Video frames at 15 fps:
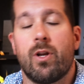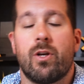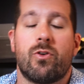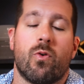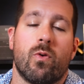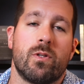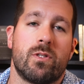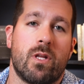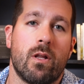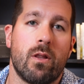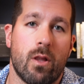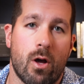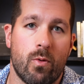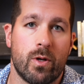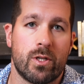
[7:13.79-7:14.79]
it towards the
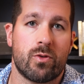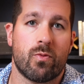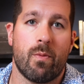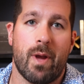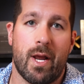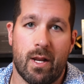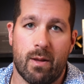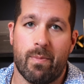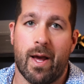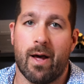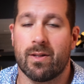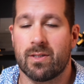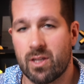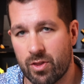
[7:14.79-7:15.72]
lowest remaining balance.